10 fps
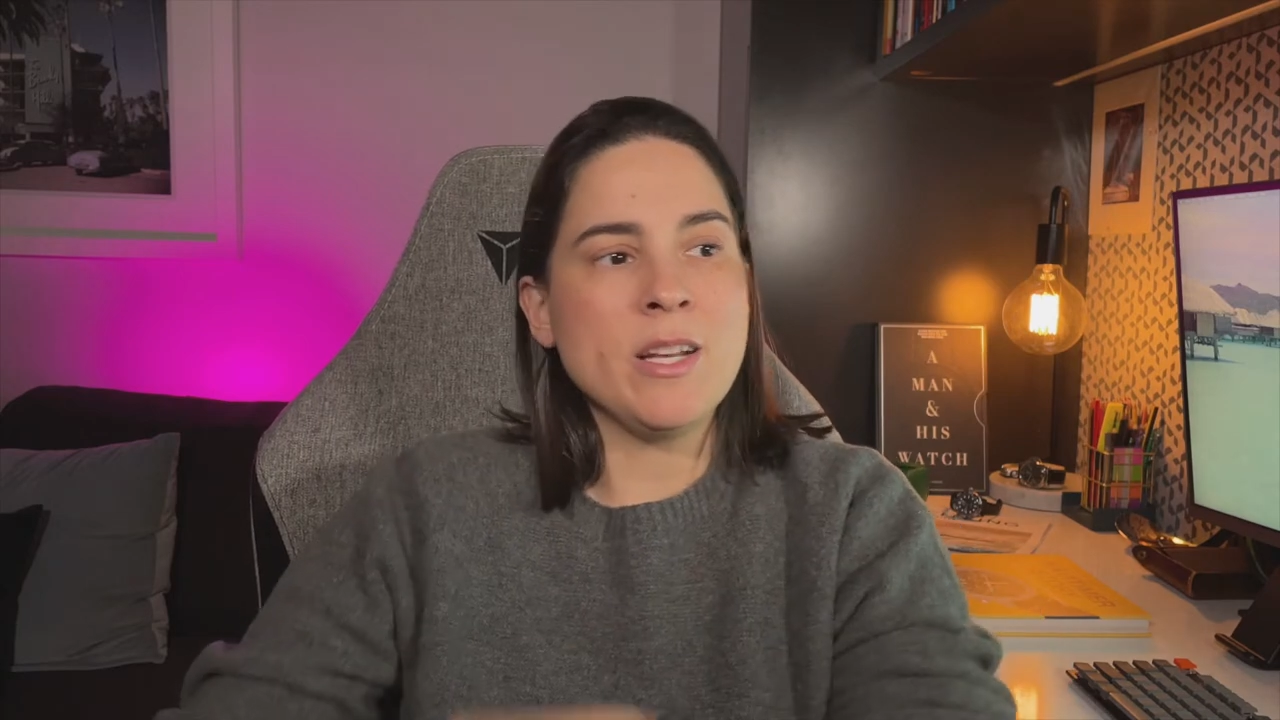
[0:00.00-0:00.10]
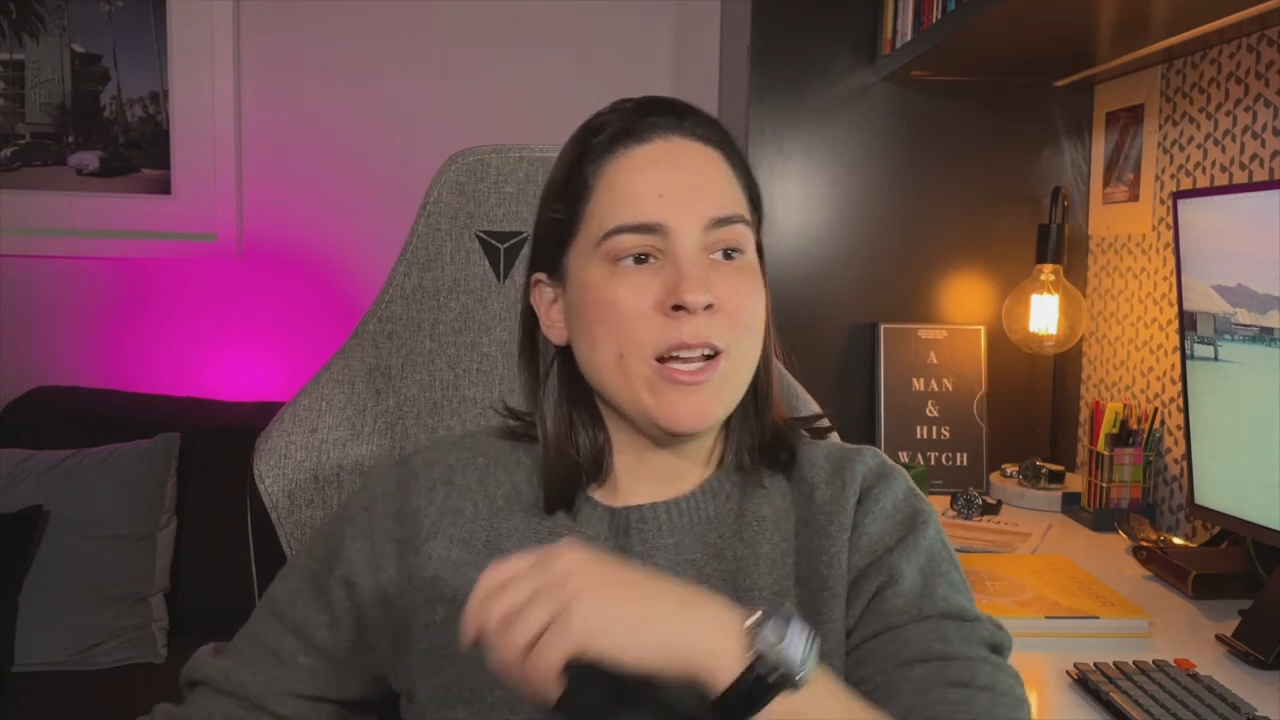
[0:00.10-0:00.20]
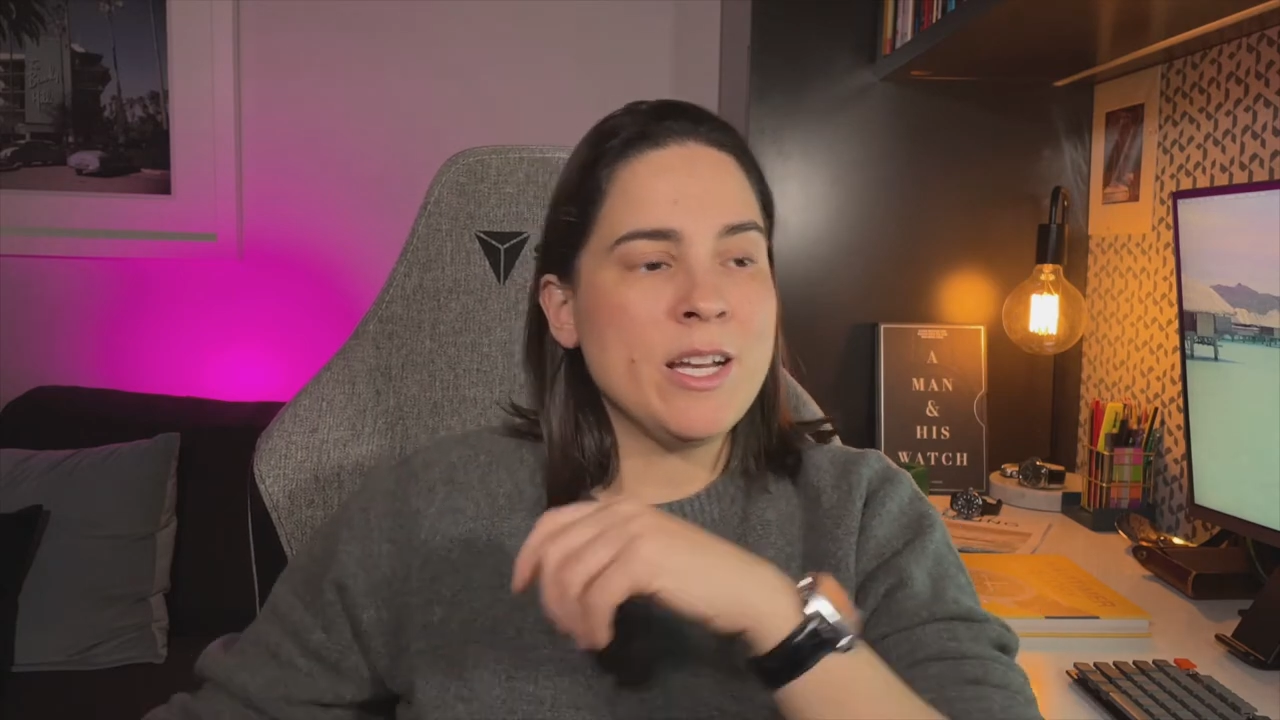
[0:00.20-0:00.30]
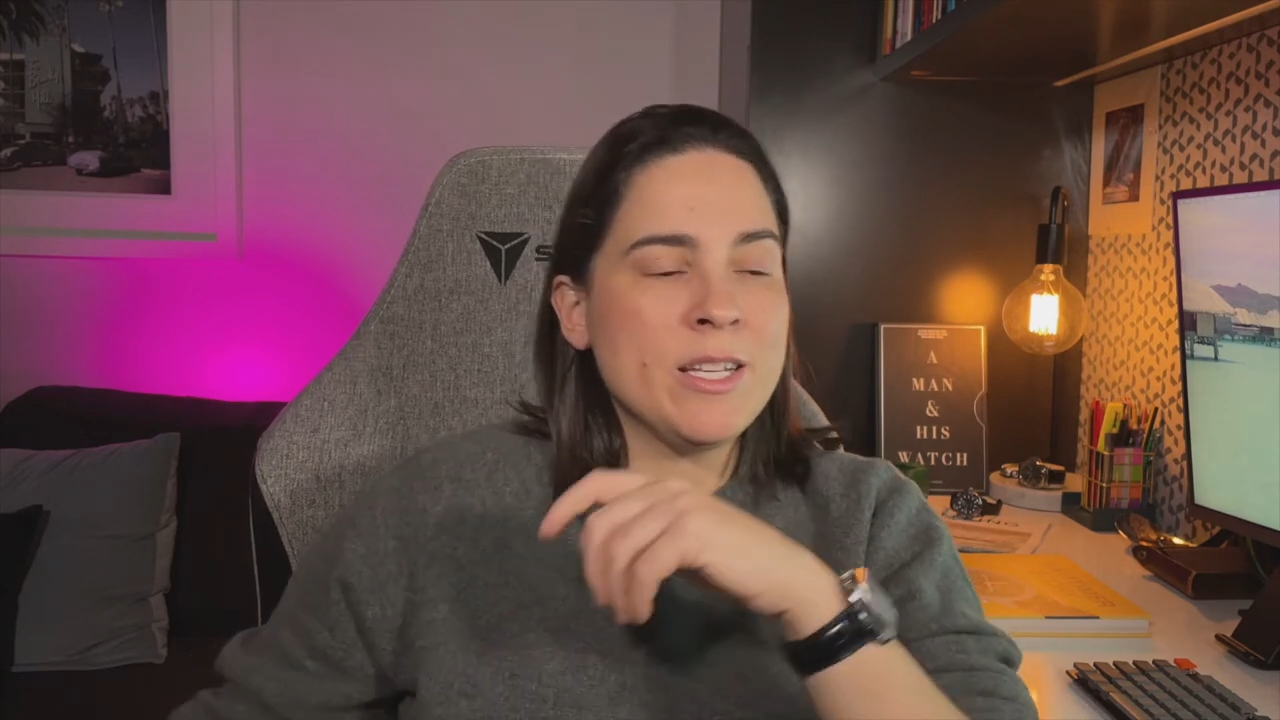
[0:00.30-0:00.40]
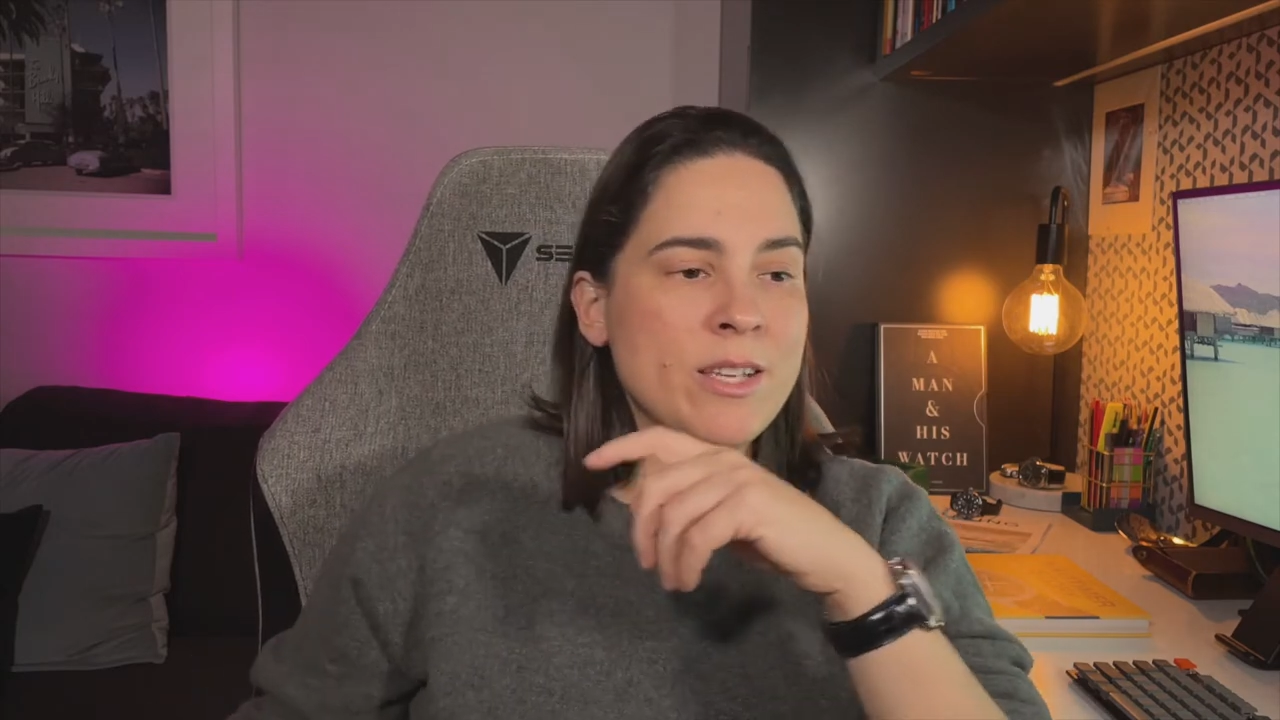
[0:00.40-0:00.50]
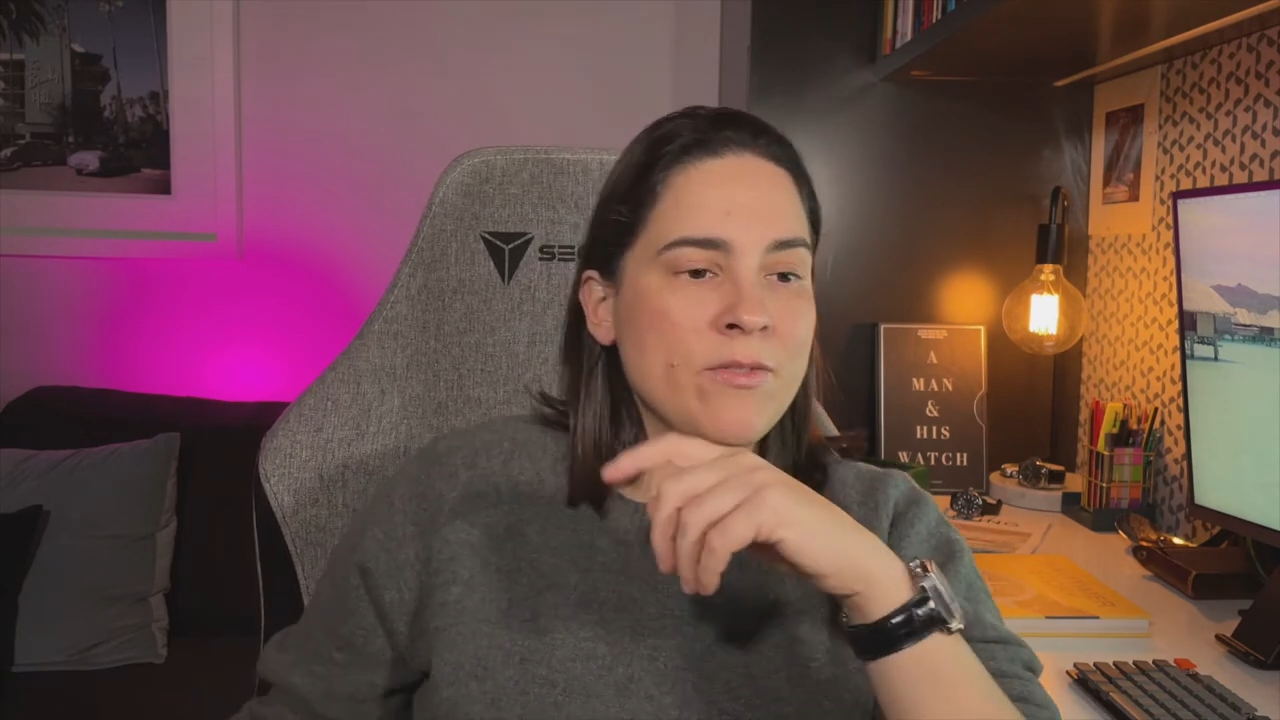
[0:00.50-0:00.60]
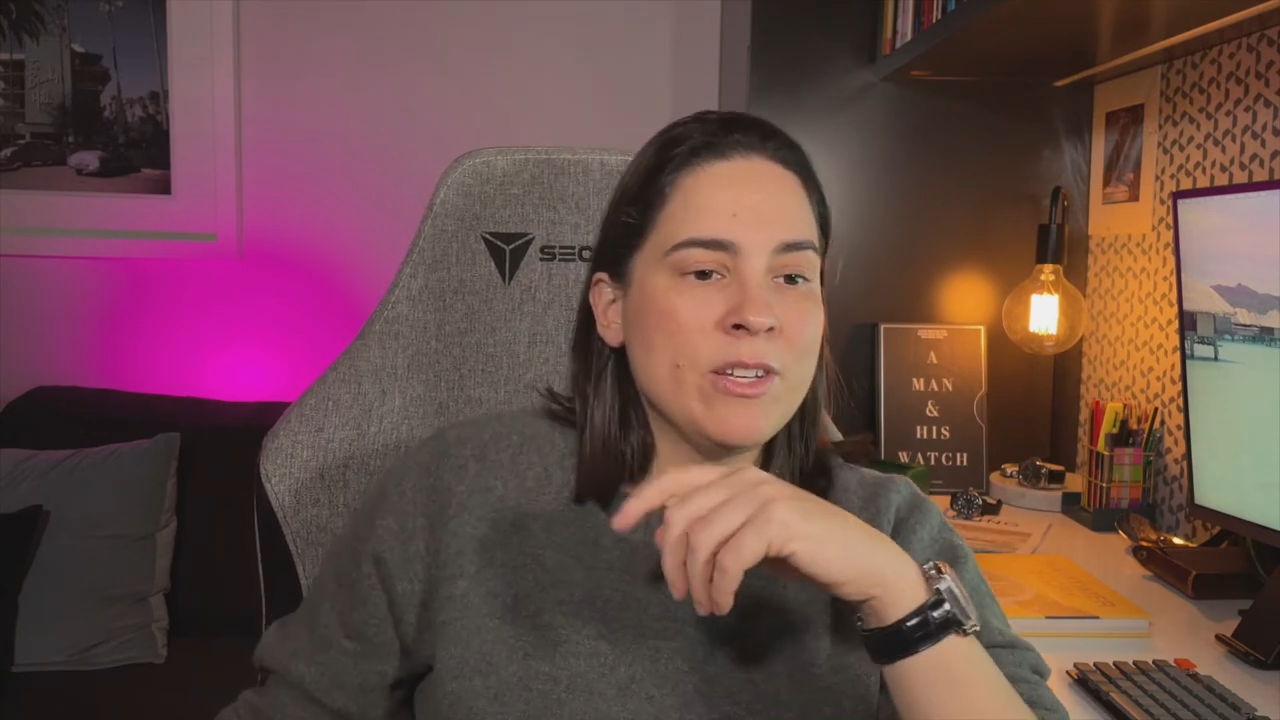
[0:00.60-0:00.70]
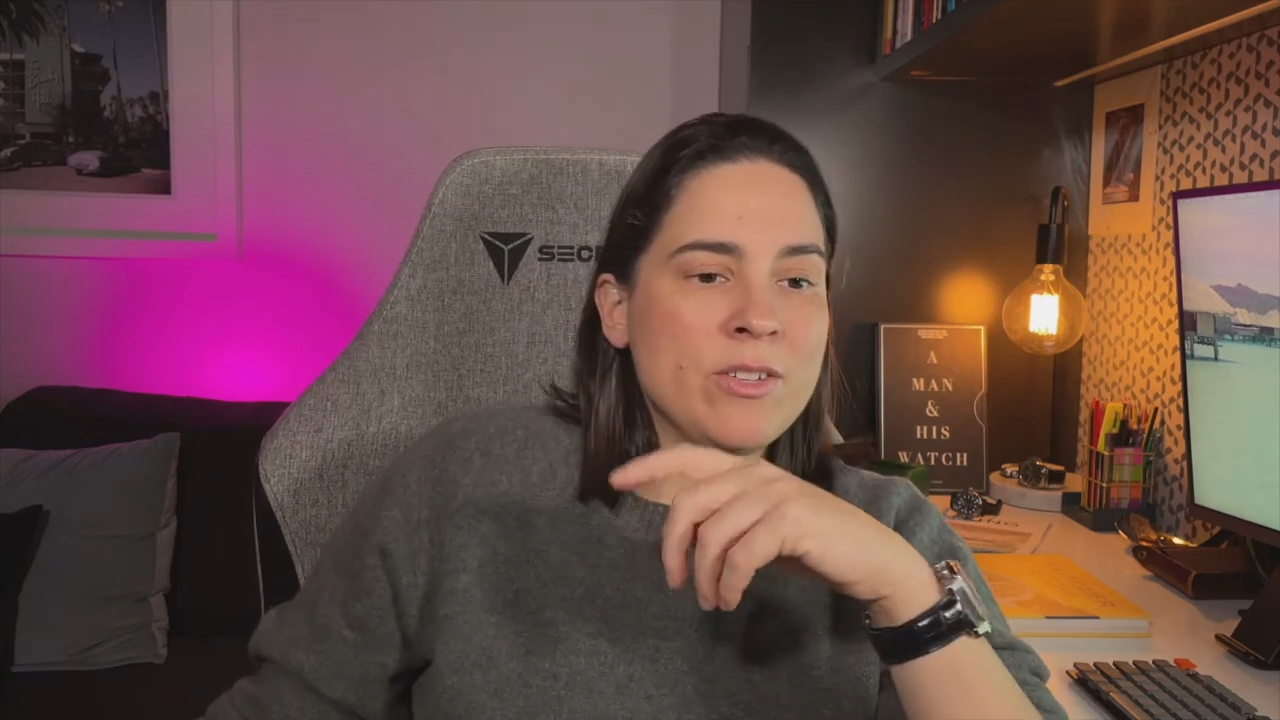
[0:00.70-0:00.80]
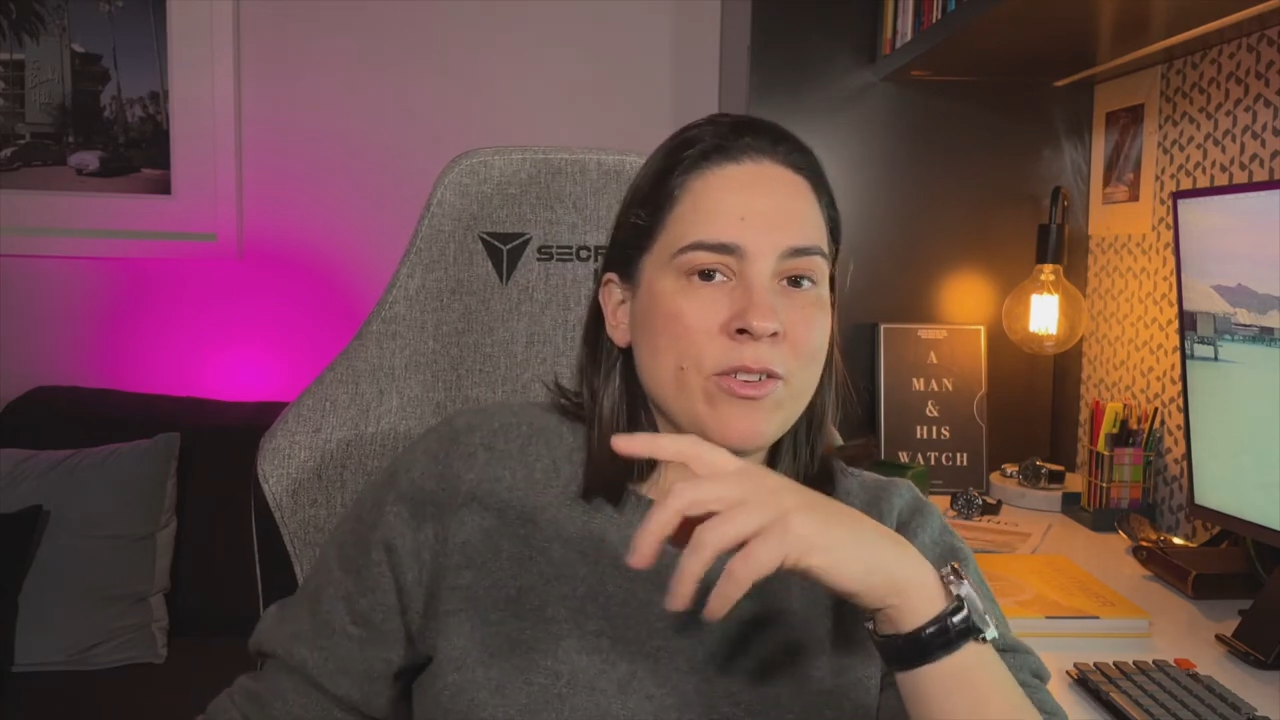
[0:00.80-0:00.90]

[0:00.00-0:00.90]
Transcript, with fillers: 1970s